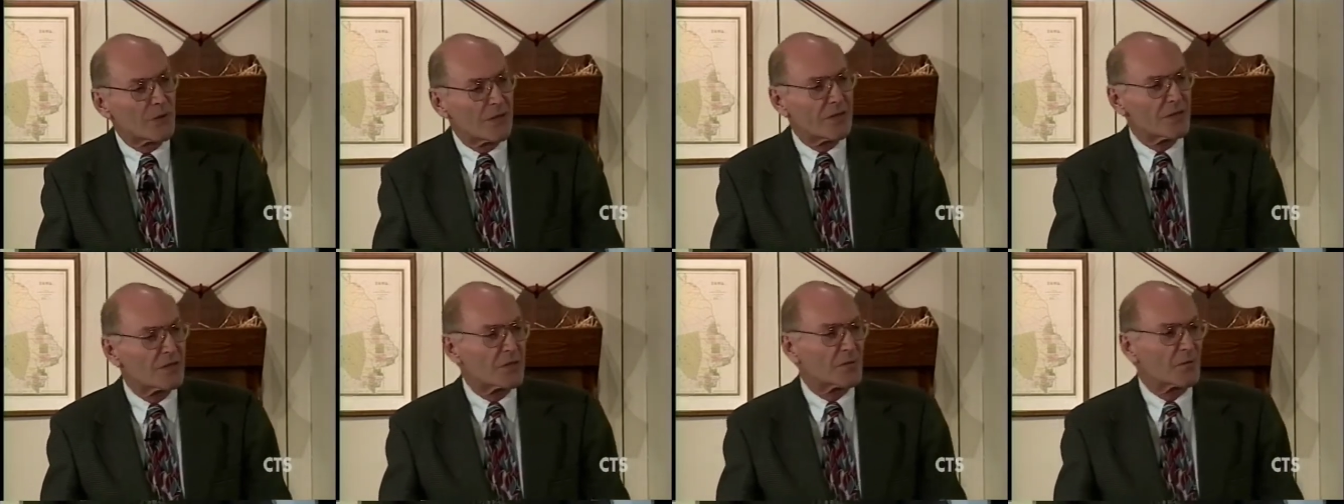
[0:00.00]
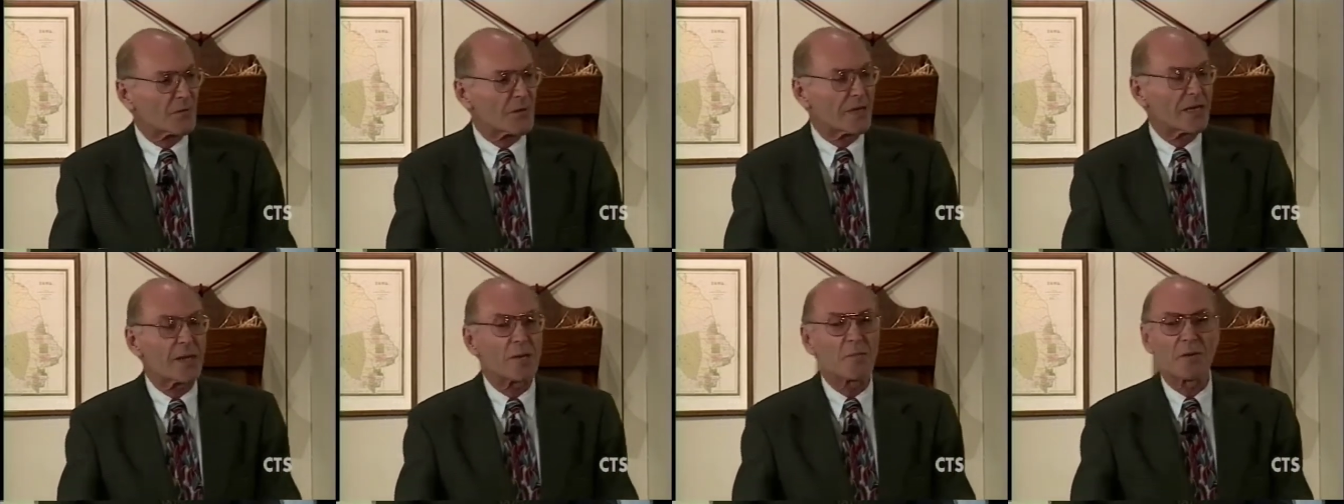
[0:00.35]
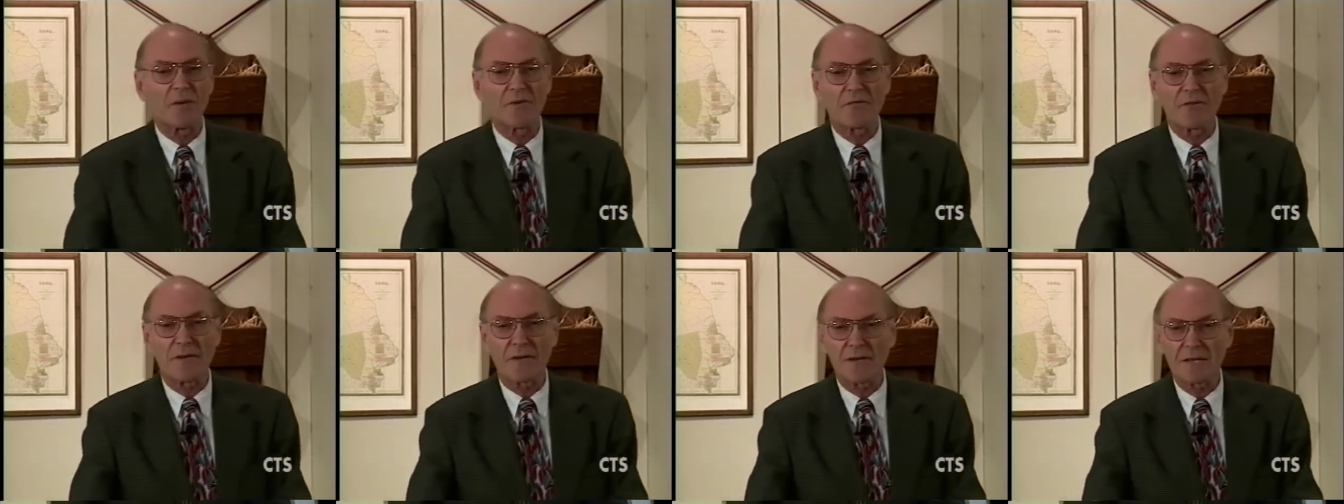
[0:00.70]
These will really
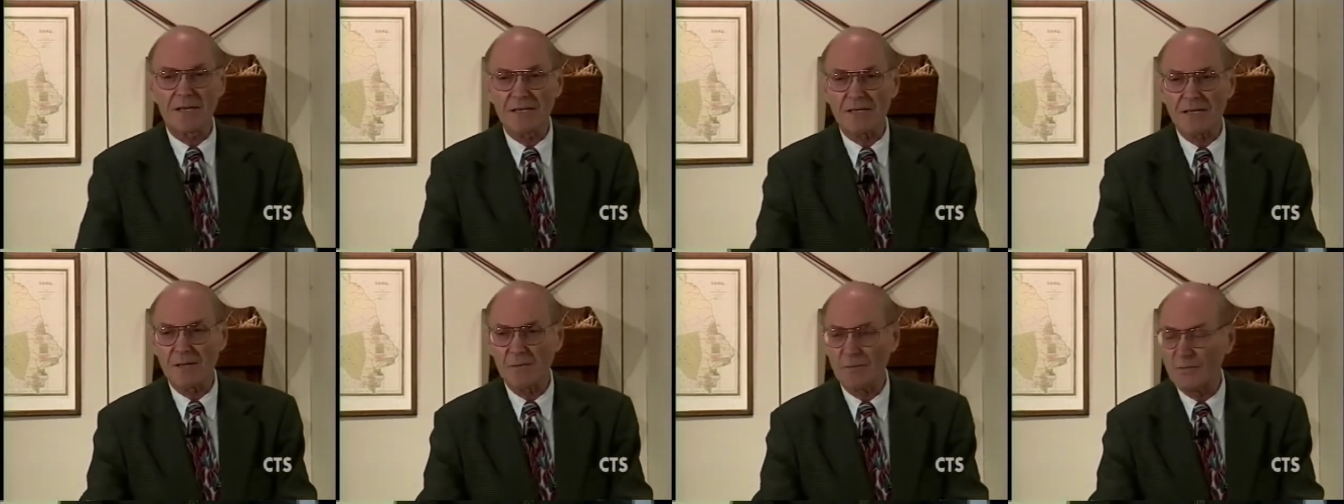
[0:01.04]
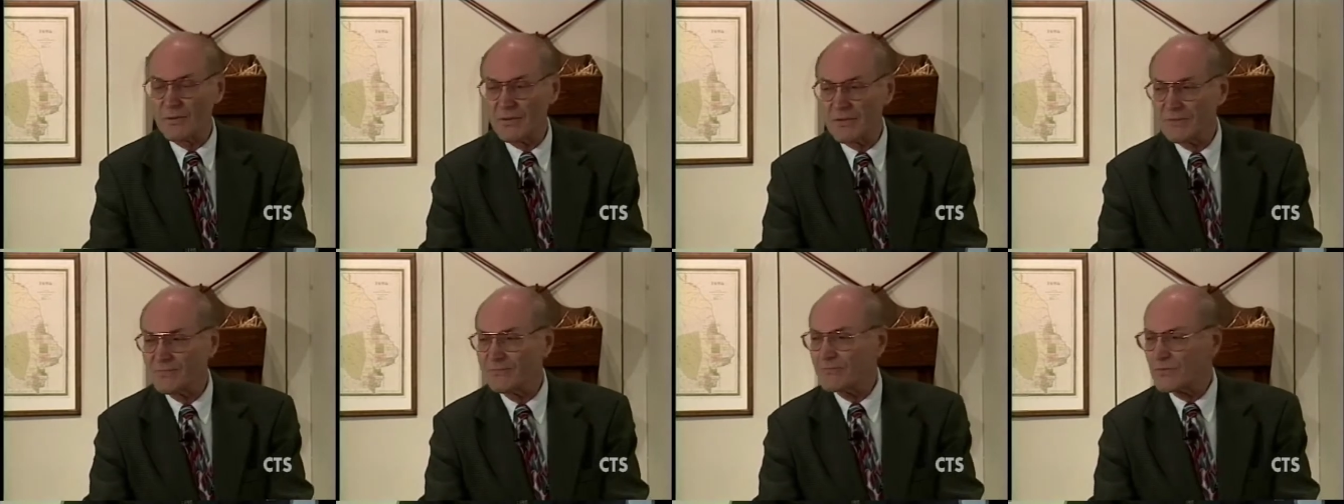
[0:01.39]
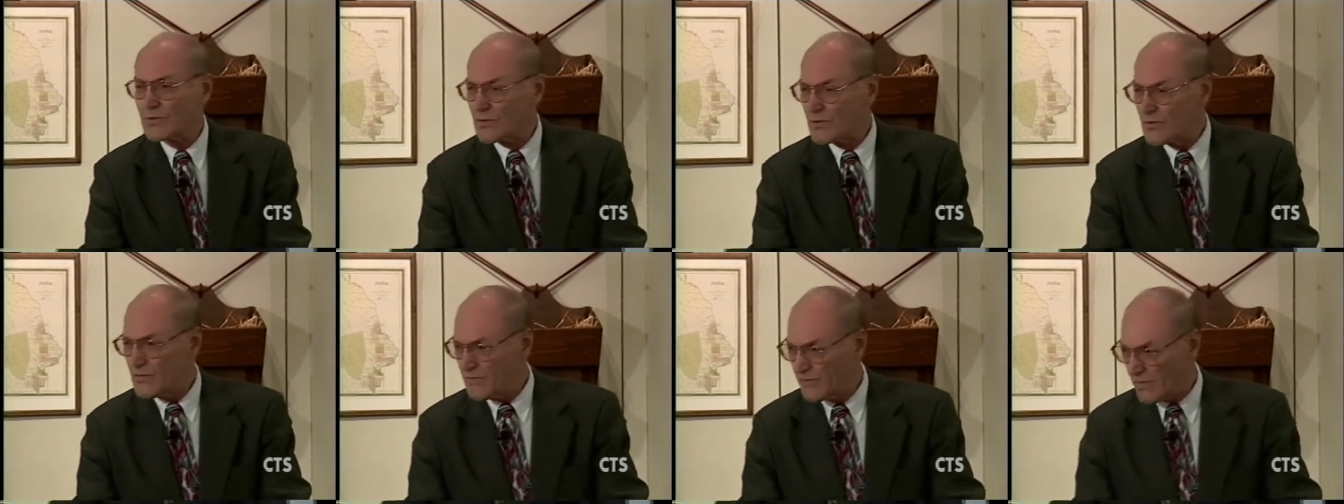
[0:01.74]
be fairly simple,
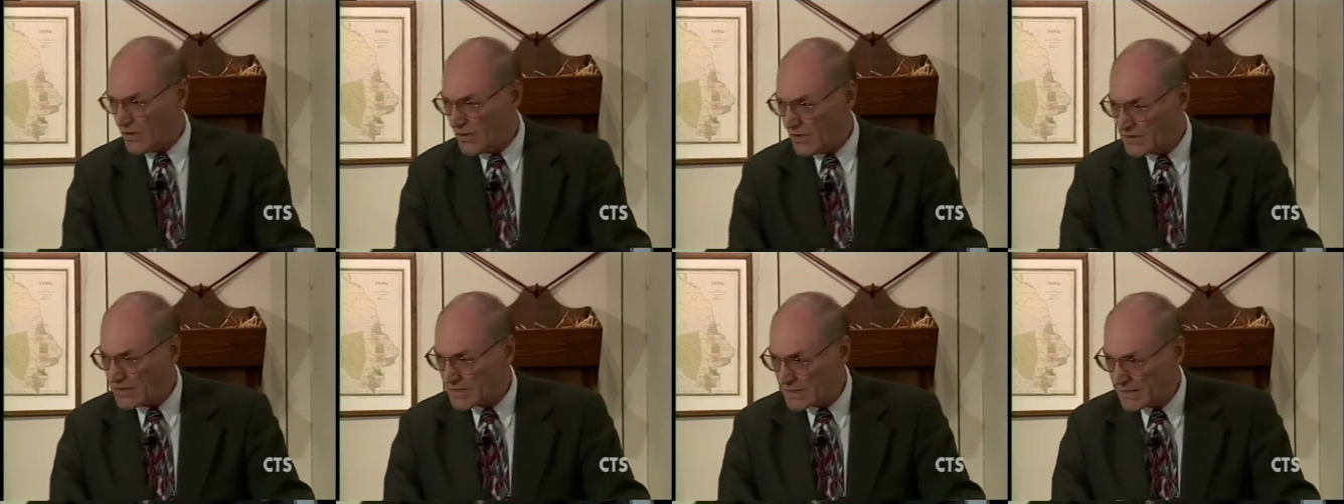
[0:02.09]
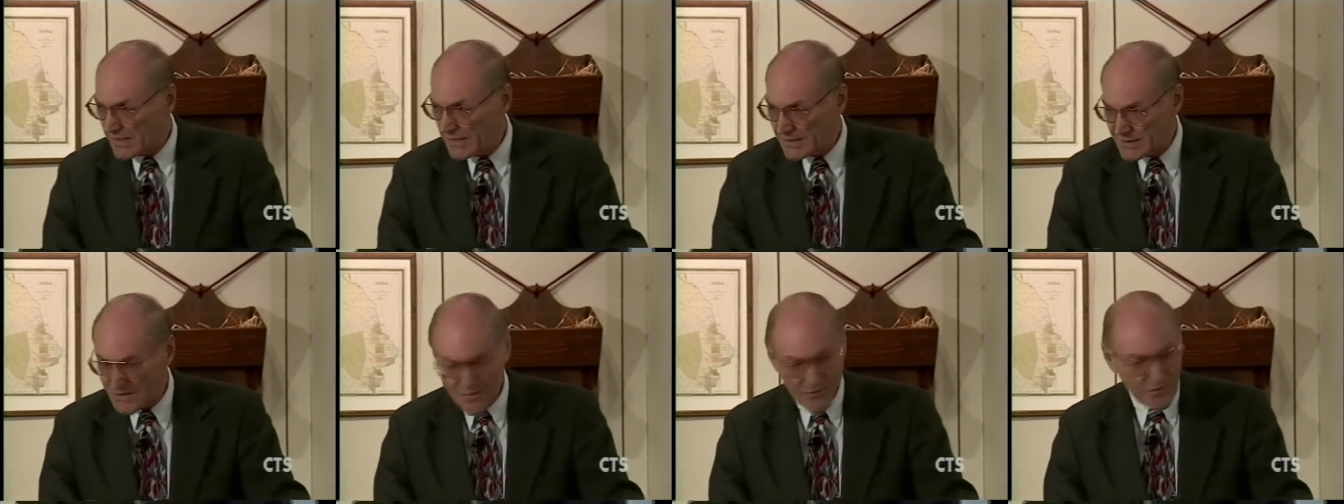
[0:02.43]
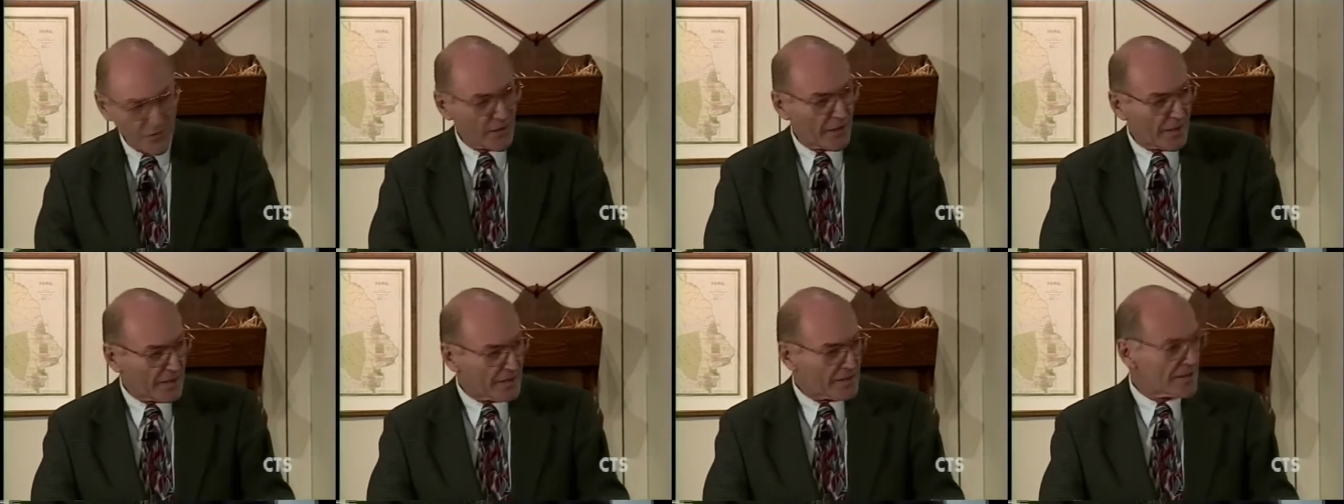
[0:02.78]
true false kinds of
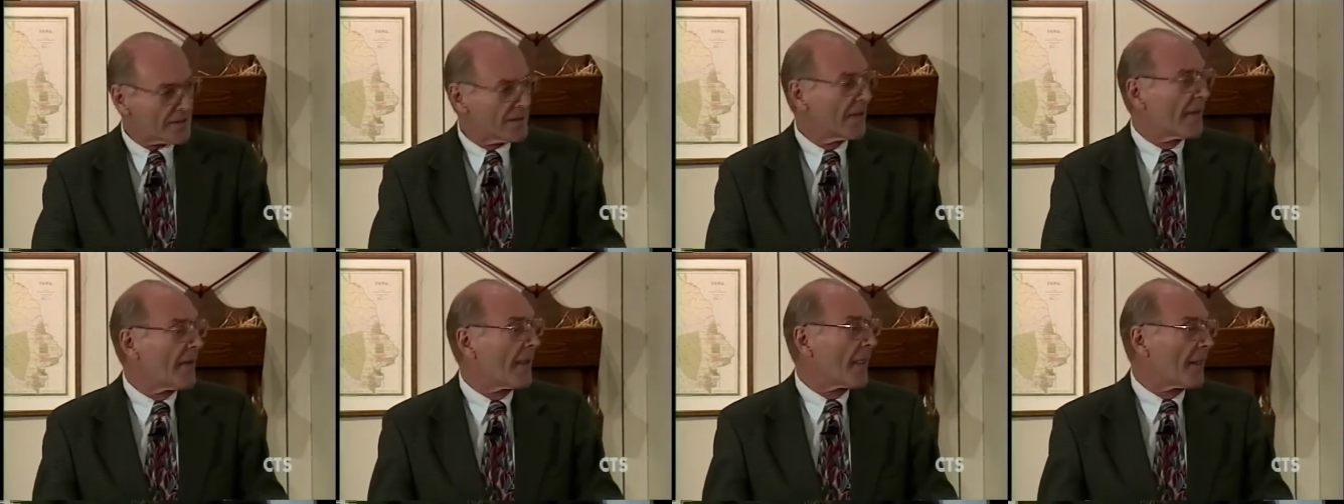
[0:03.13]
things.